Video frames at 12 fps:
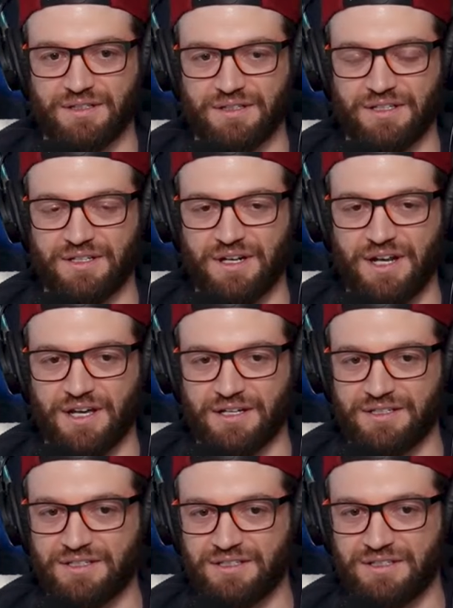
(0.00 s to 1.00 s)
the
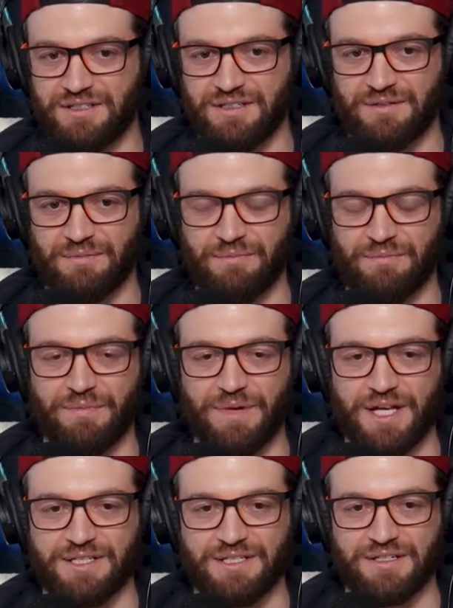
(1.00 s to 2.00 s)
next
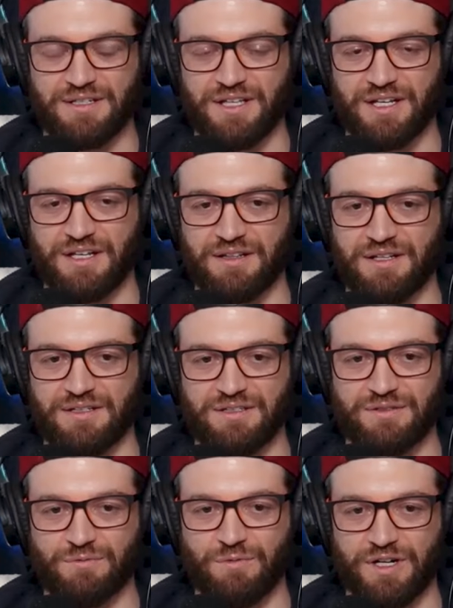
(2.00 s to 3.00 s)
best thing
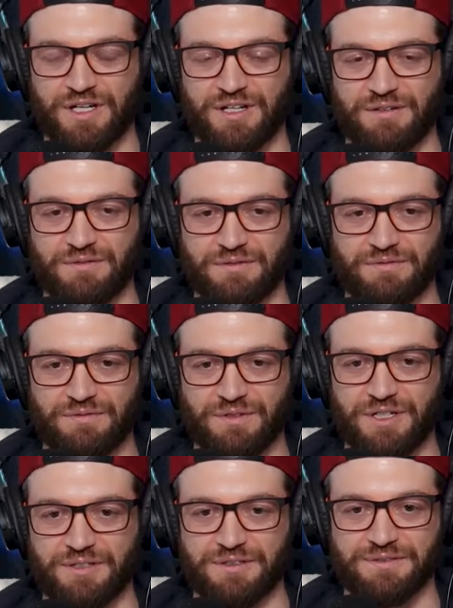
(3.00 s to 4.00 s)
that's working
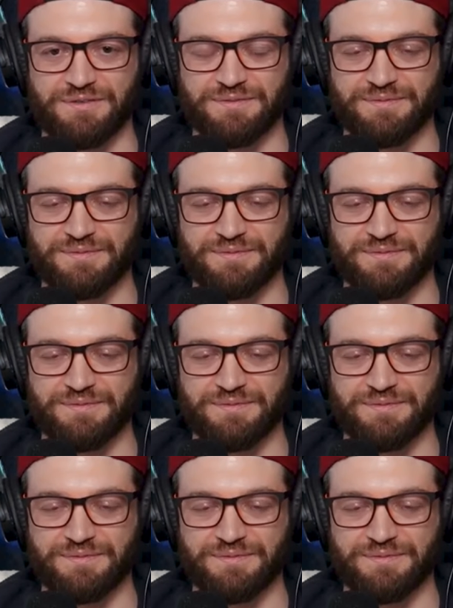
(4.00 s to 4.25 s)
for you?